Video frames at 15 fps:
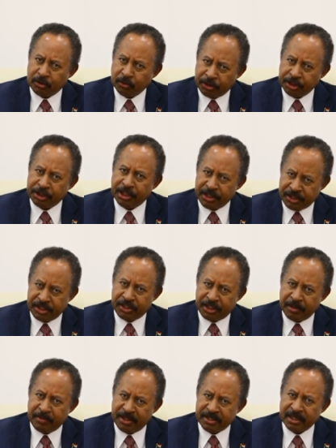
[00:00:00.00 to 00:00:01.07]
judiciary
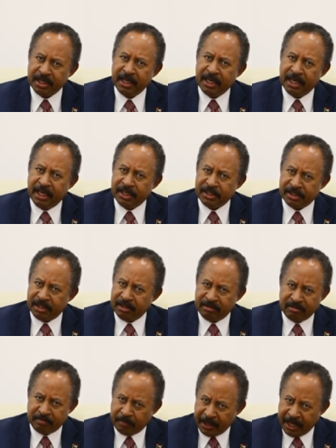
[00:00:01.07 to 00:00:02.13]
system is
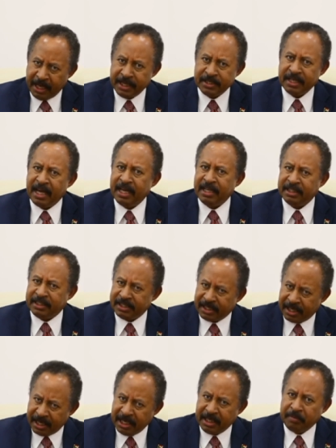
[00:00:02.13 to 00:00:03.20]
in place and it is
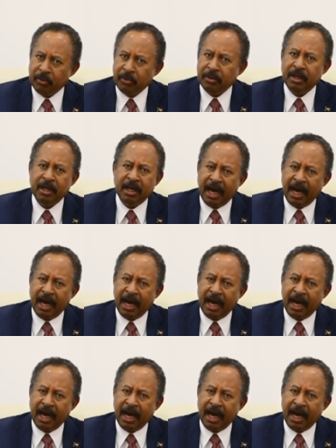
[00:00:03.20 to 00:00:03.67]
credible,